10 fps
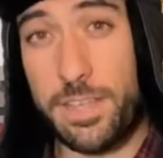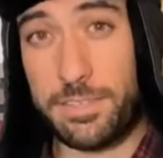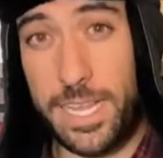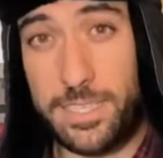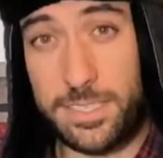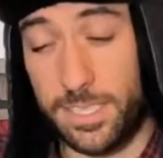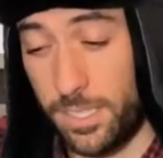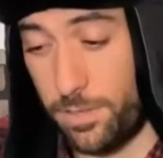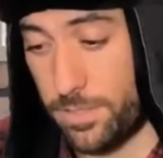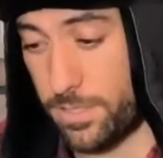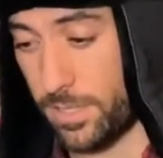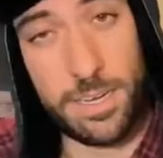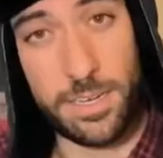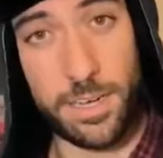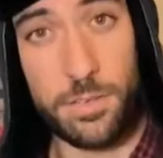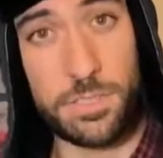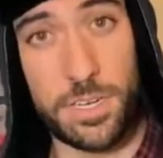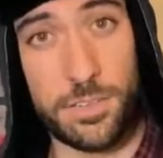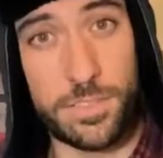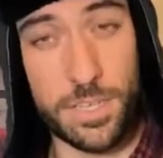have tasting notes and nose
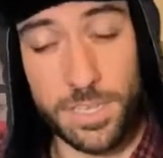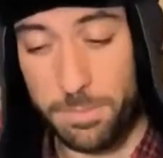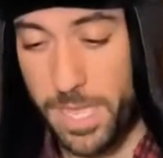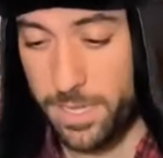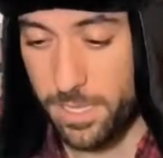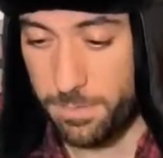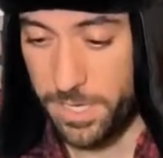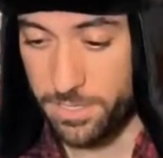notes on the back of their beer.